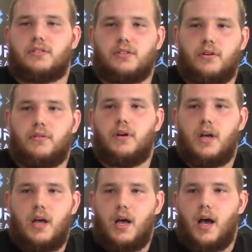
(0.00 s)
So
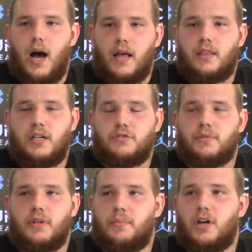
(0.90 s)
I think he's
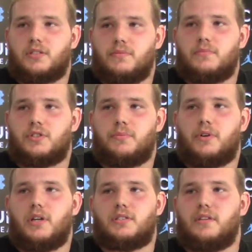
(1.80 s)
really brought some some
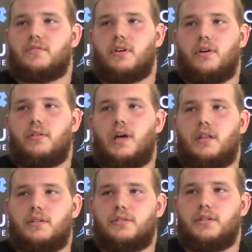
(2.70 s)
great stuff to the O
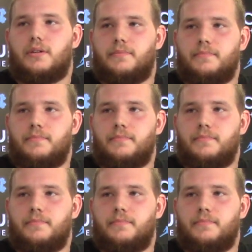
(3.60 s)
line this year.